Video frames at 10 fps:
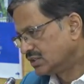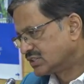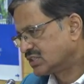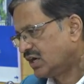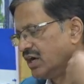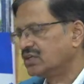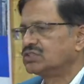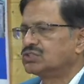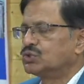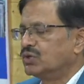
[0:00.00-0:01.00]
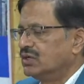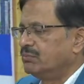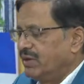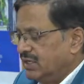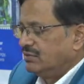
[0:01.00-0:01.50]
starch,
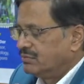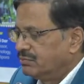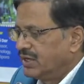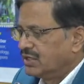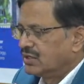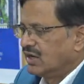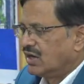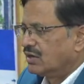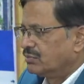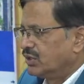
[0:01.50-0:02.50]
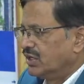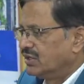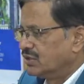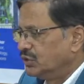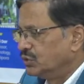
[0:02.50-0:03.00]
sodium
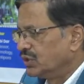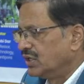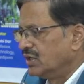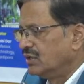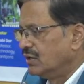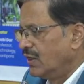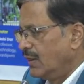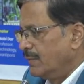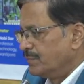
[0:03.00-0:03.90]
bicarbonate, urea,